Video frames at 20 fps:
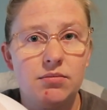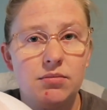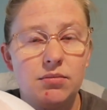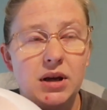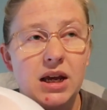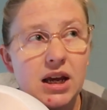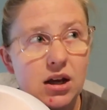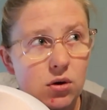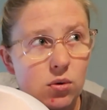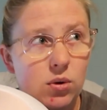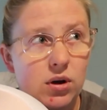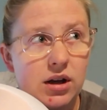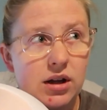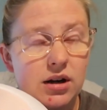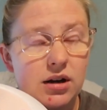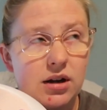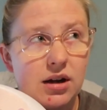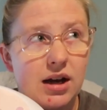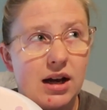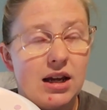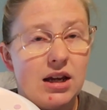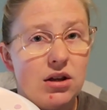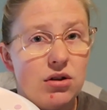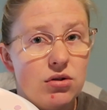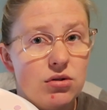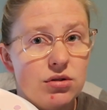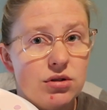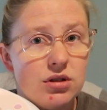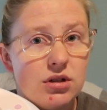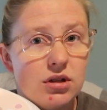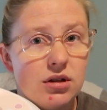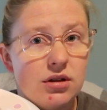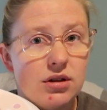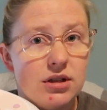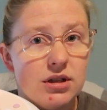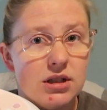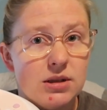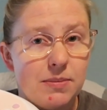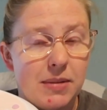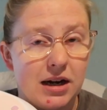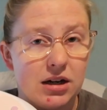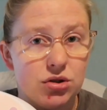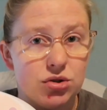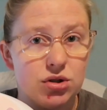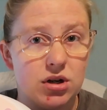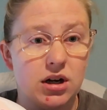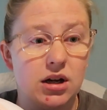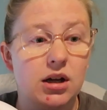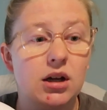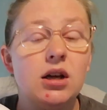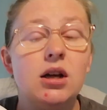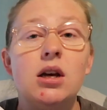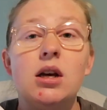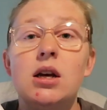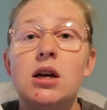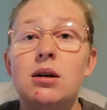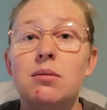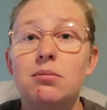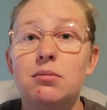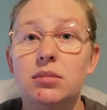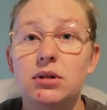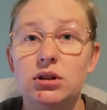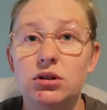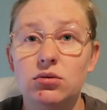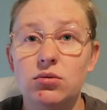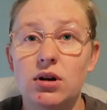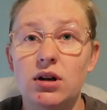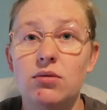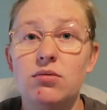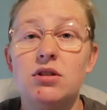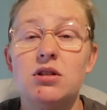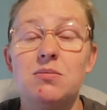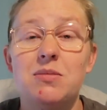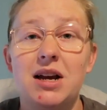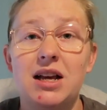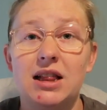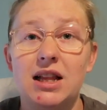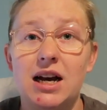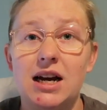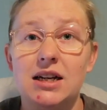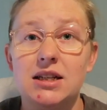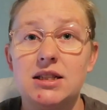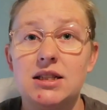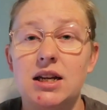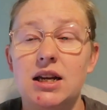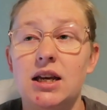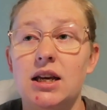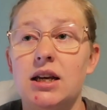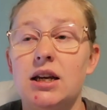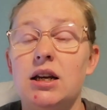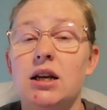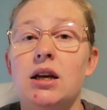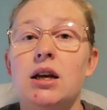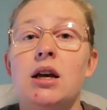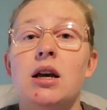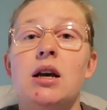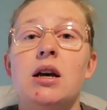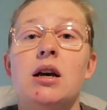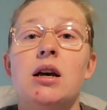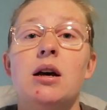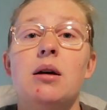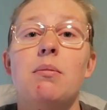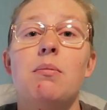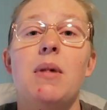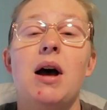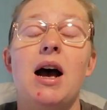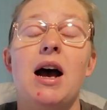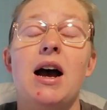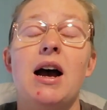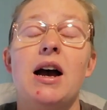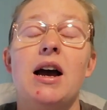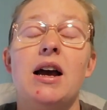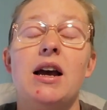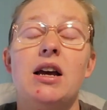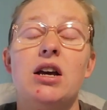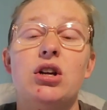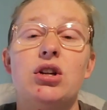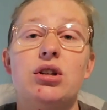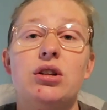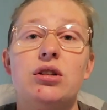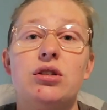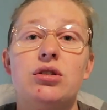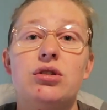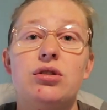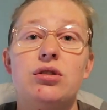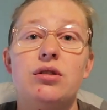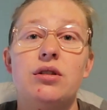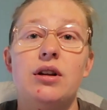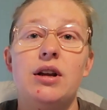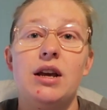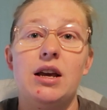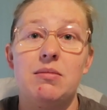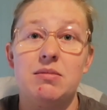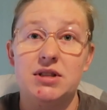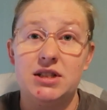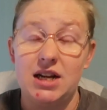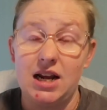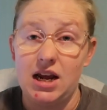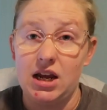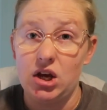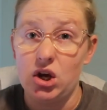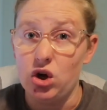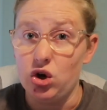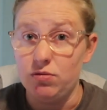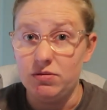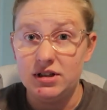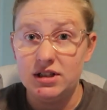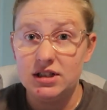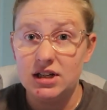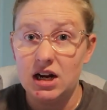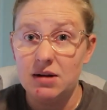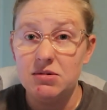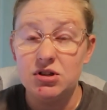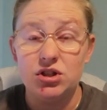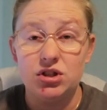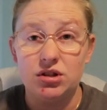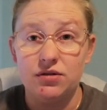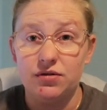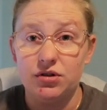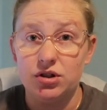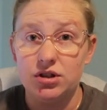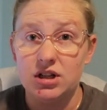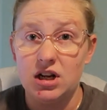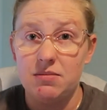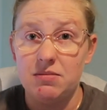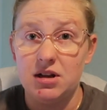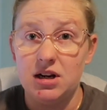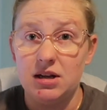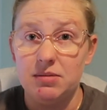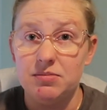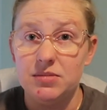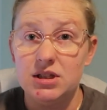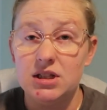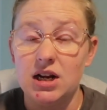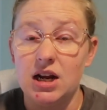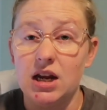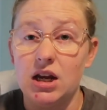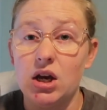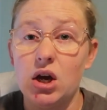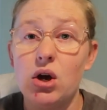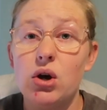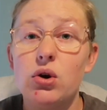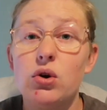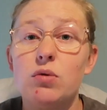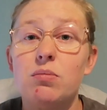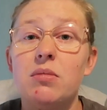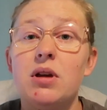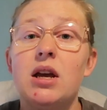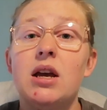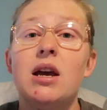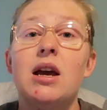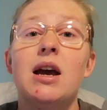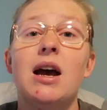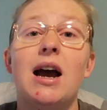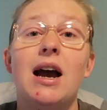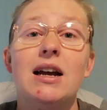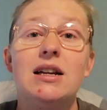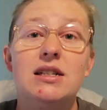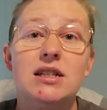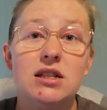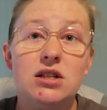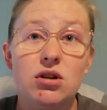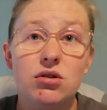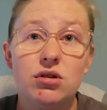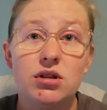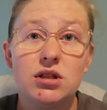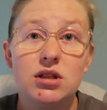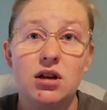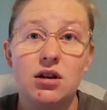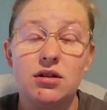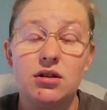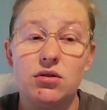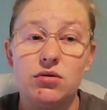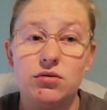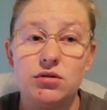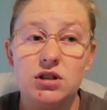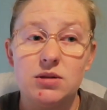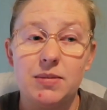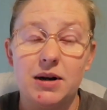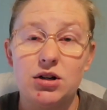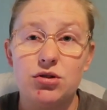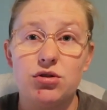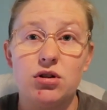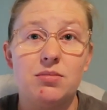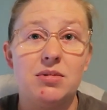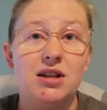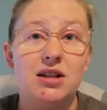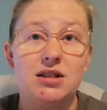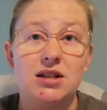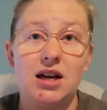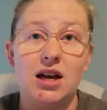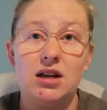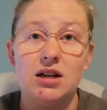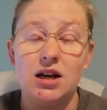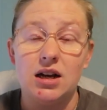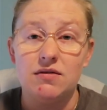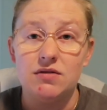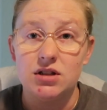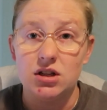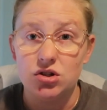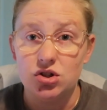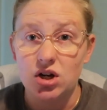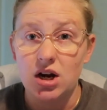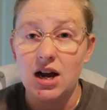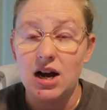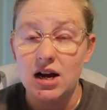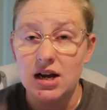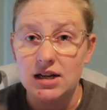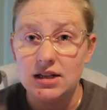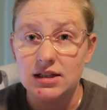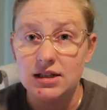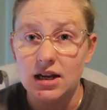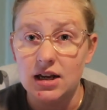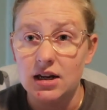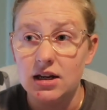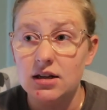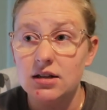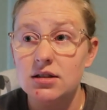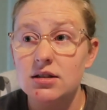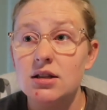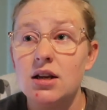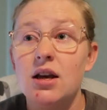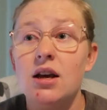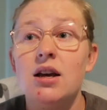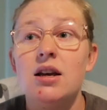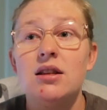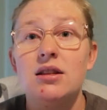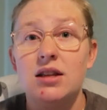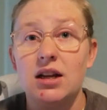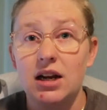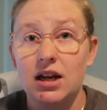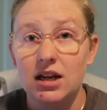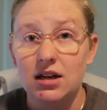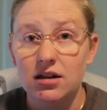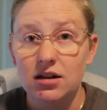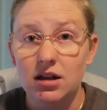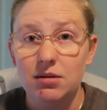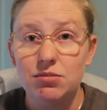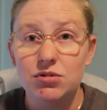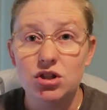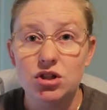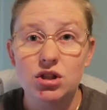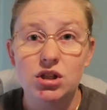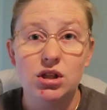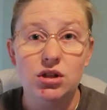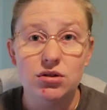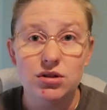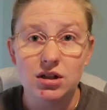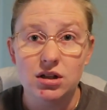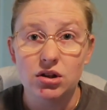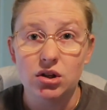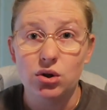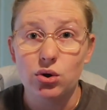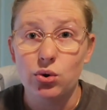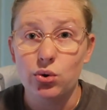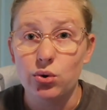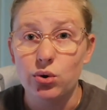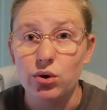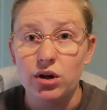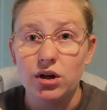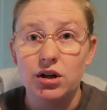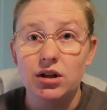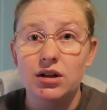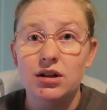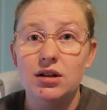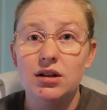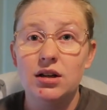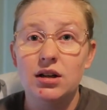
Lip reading: pink one. I used the Spectra blue one with my last kid. I am staying home this time. This is the first time that I'm staying home. I did notice on the old Spectra, because I had to have such high settings, that I ended up just using the cord